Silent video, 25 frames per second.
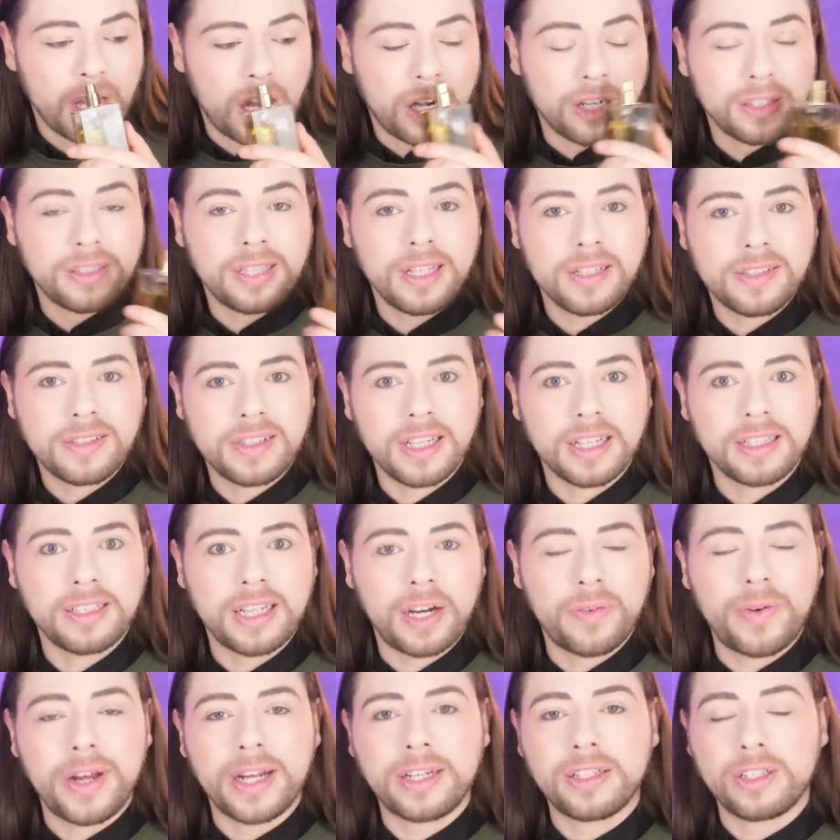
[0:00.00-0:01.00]
artistic
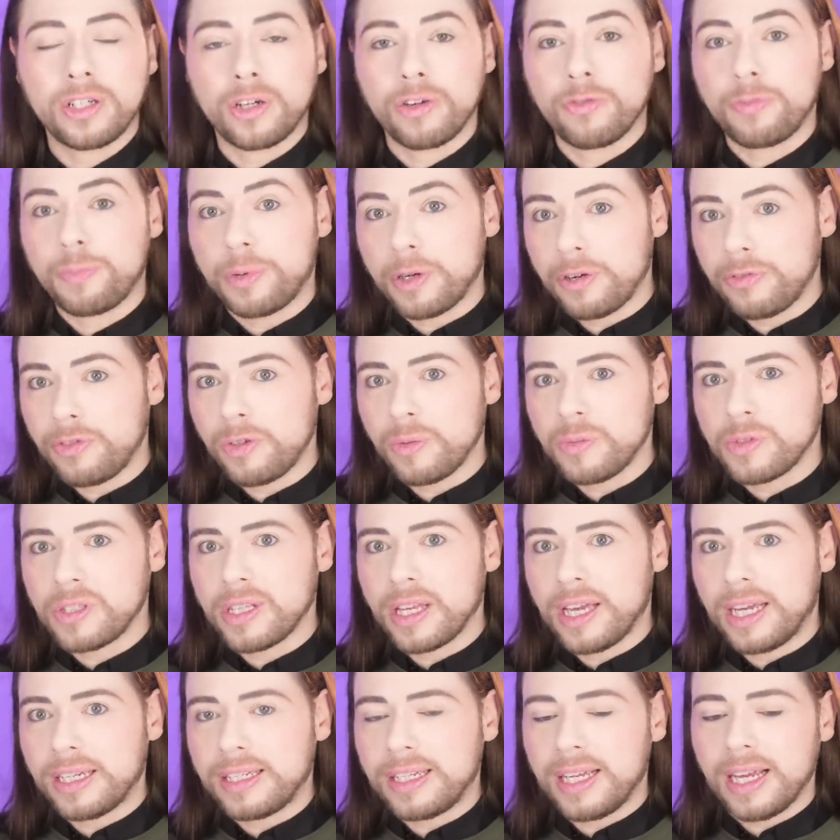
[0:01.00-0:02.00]
director of perfumes
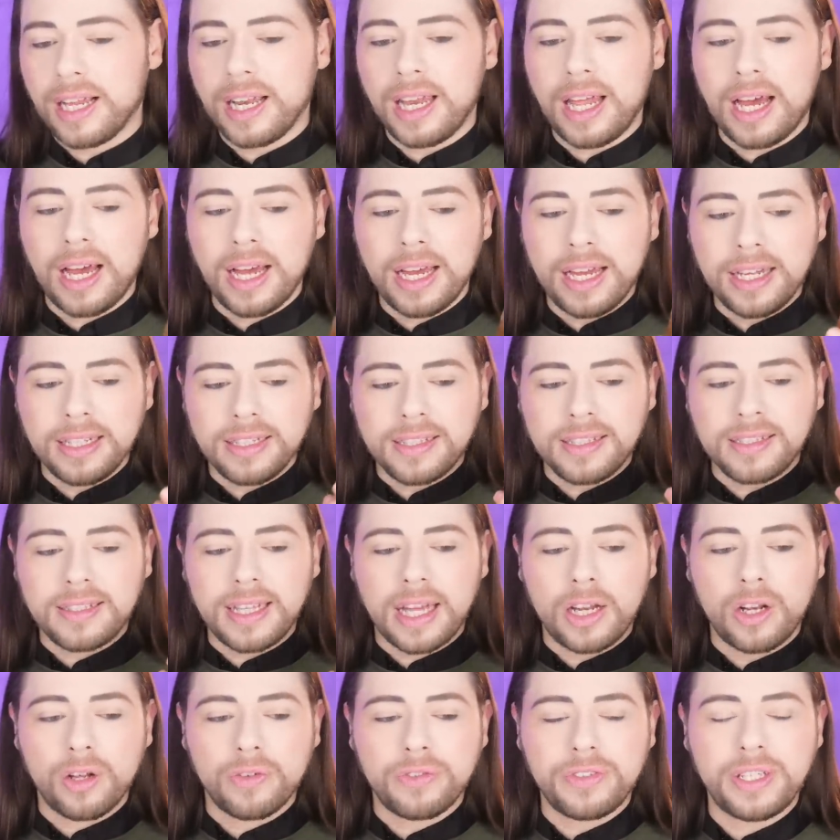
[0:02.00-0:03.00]
at Guerlain
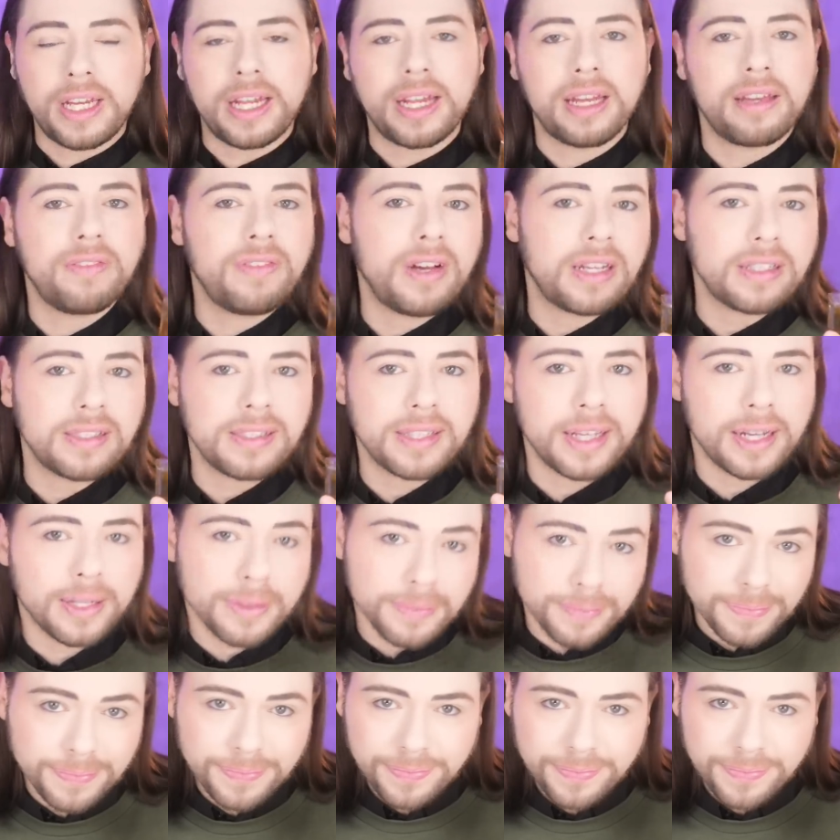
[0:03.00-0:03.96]
instead of Thierry Wasser.